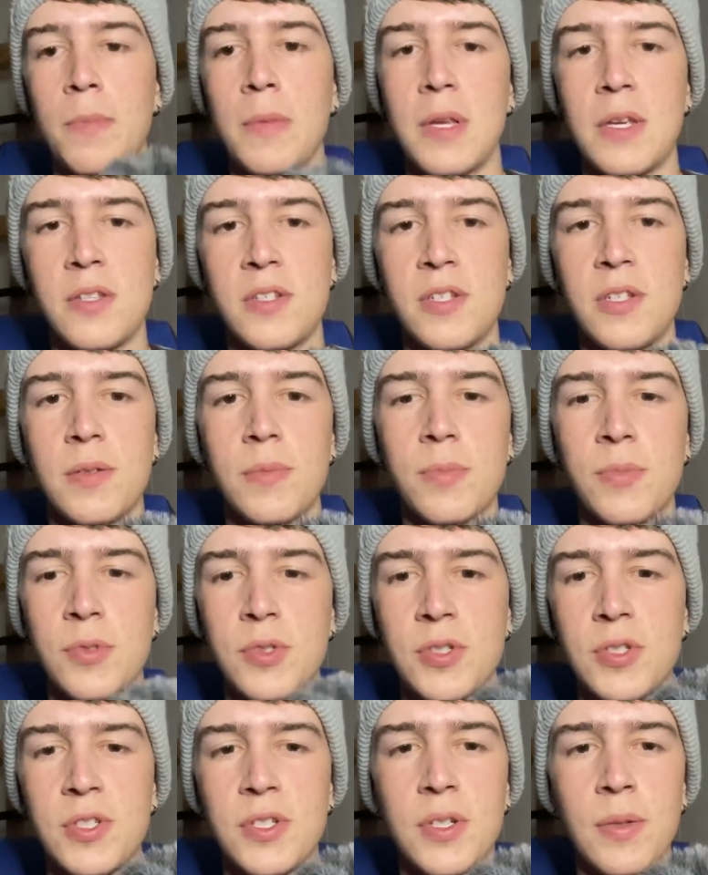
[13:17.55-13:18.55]
It seems
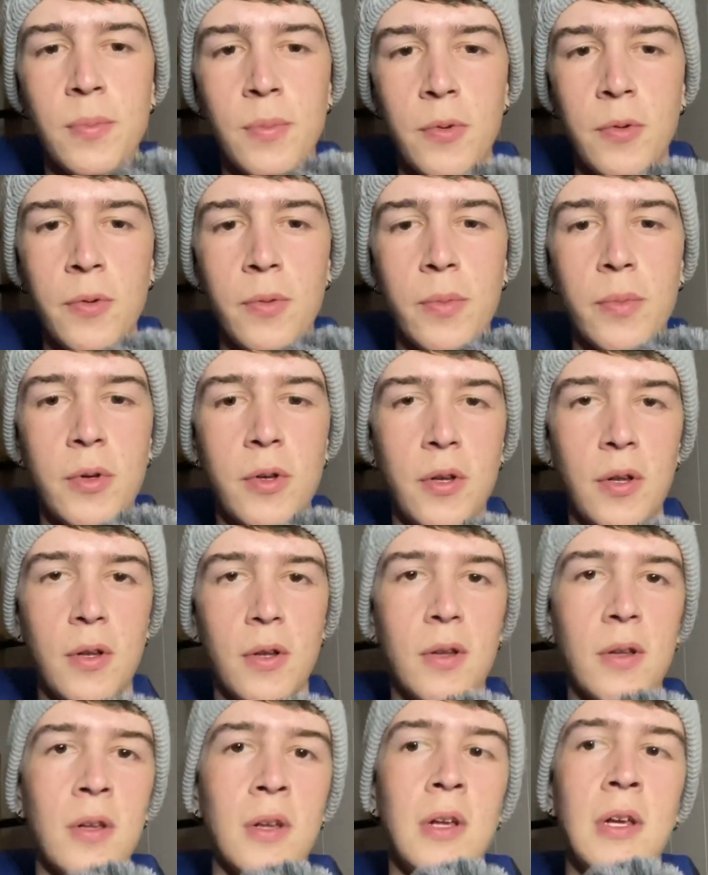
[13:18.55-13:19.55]
simple, but
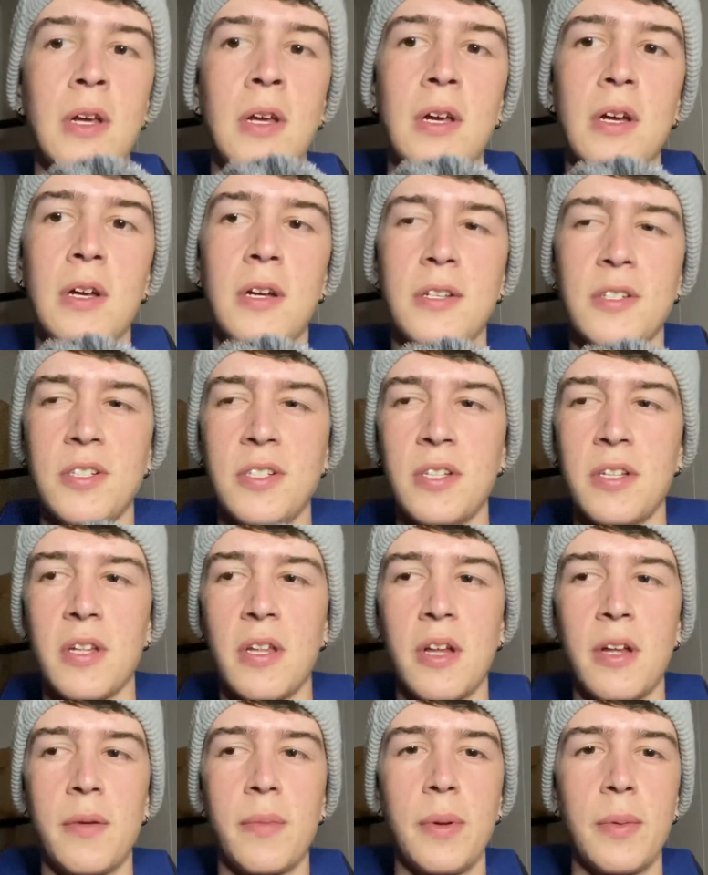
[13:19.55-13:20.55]
I see a
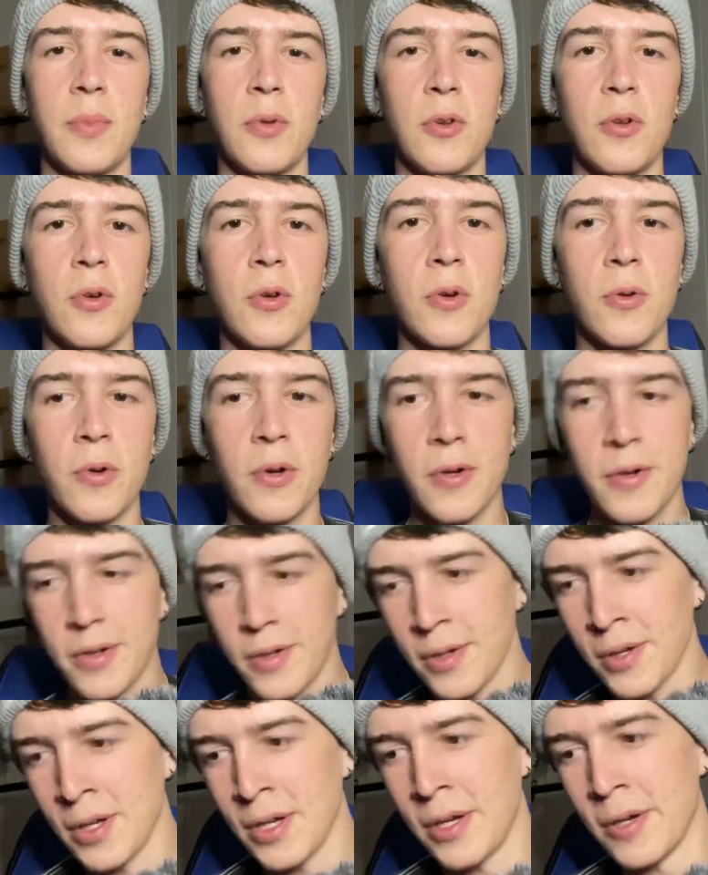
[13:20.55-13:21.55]
lot of people do it wrong,
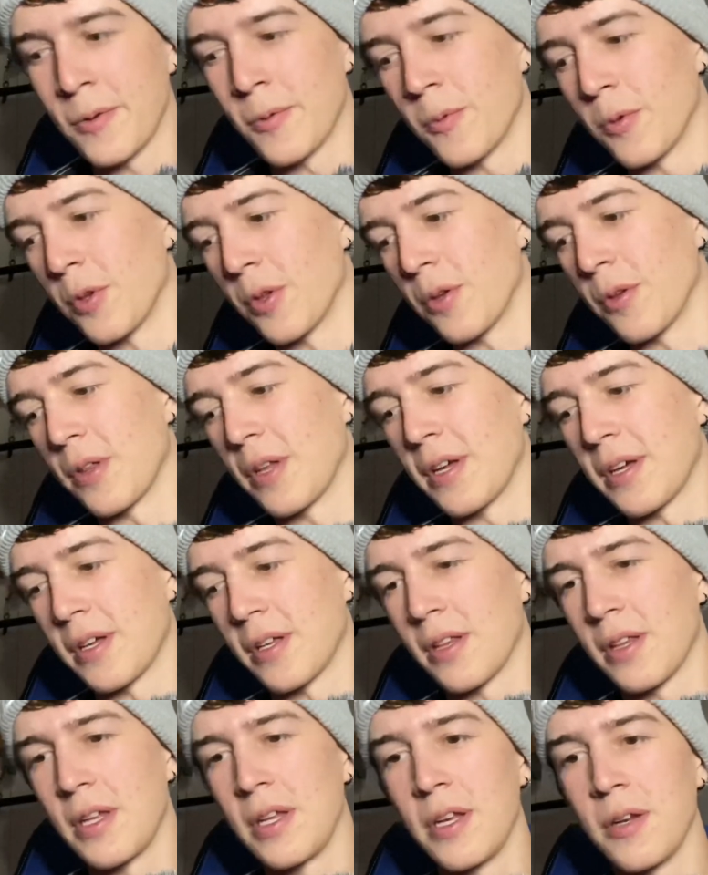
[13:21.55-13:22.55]
where they're like
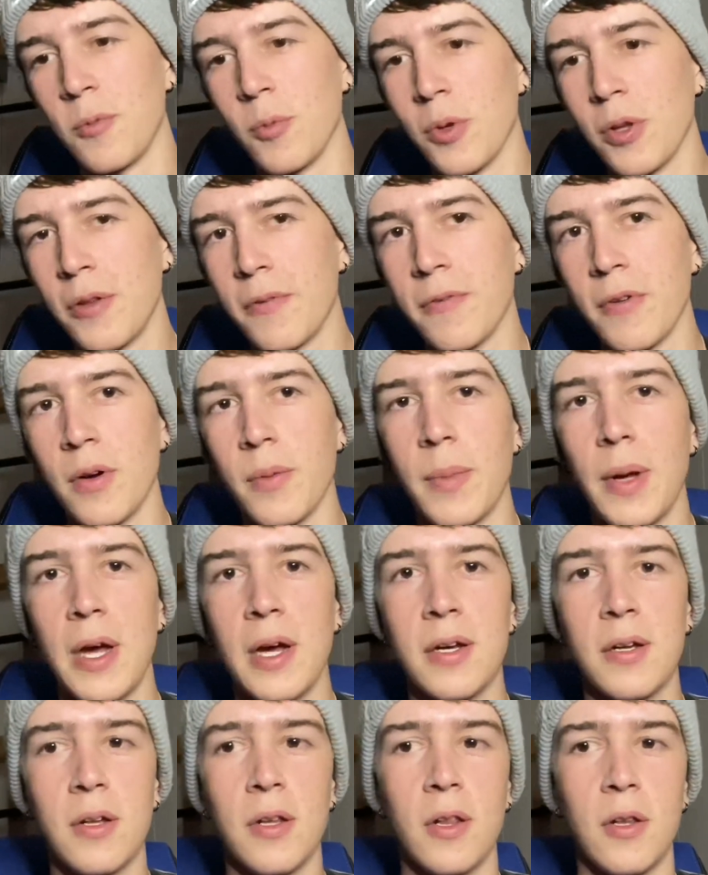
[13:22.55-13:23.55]
leaning really far
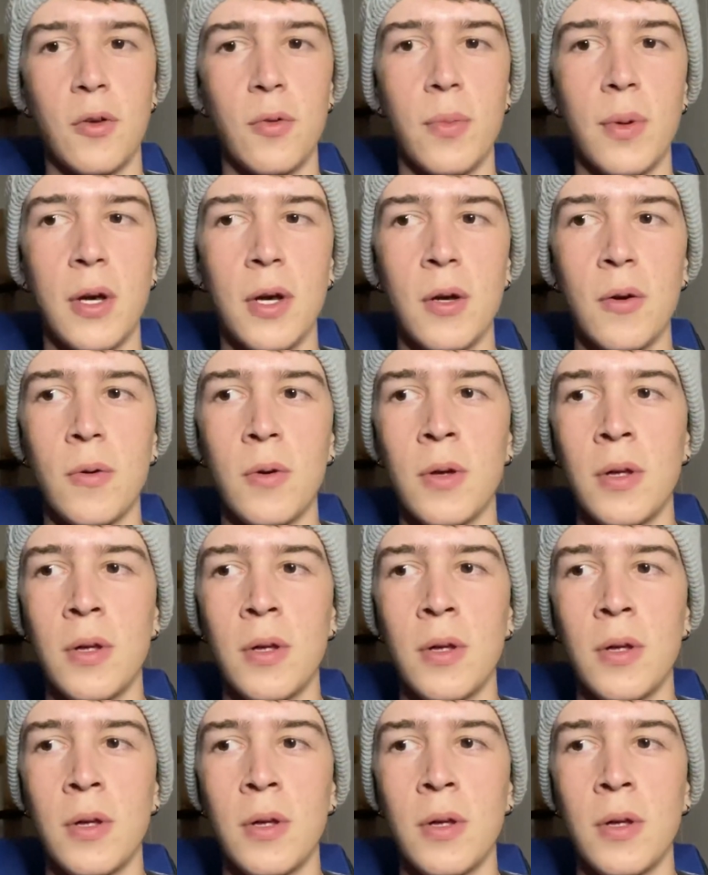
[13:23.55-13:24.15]
back and loop out,